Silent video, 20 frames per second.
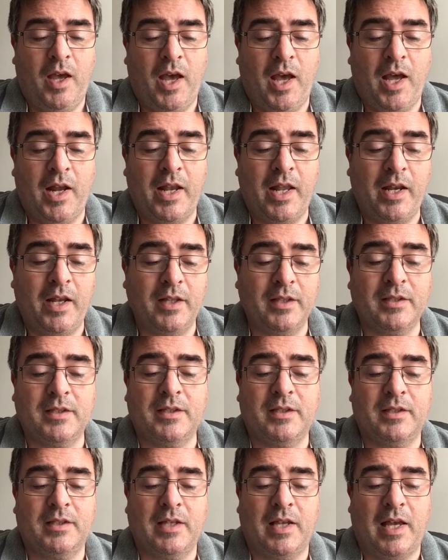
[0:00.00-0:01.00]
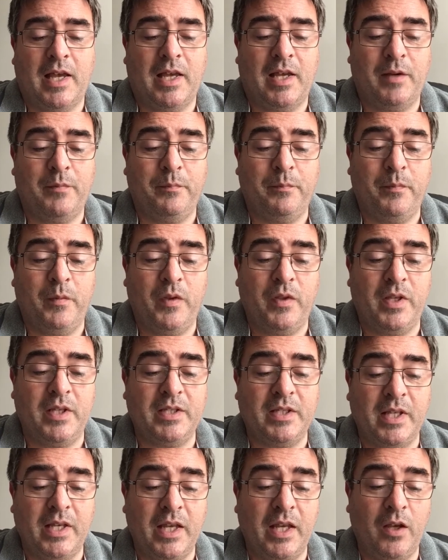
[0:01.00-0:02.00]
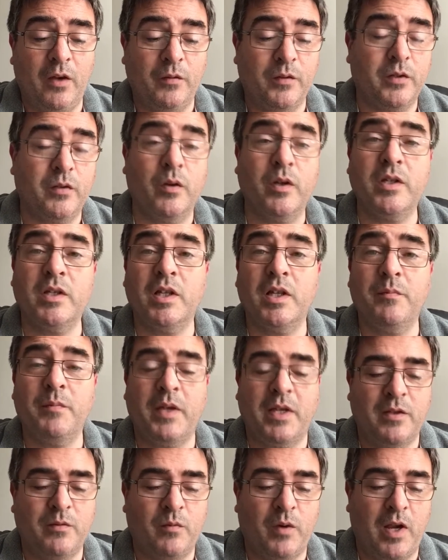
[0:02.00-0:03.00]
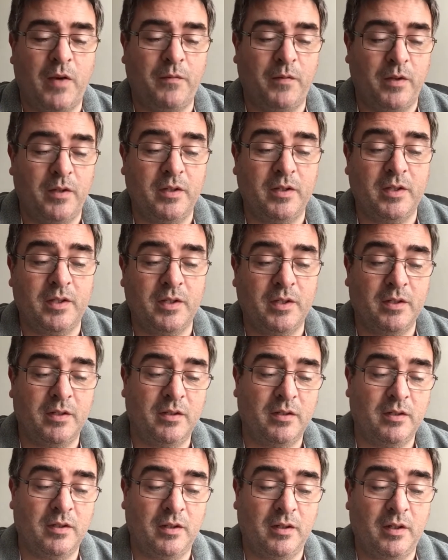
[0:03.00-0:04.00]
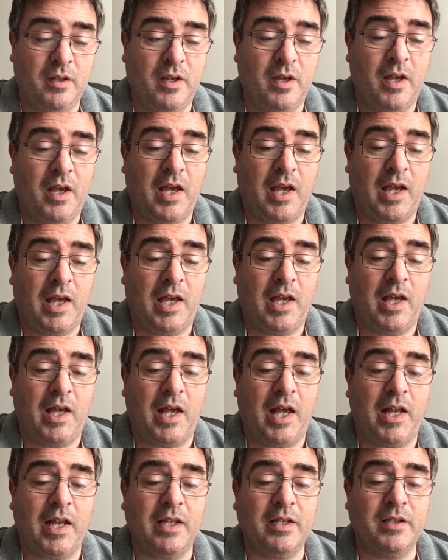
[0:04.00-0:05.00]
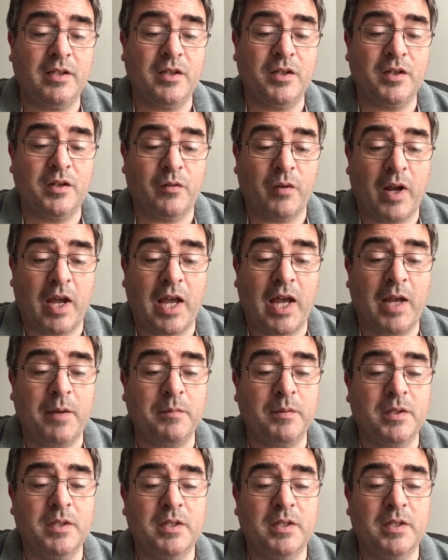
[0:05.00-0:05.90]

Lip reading: And in it, the city of Jerusalem is referenced and is described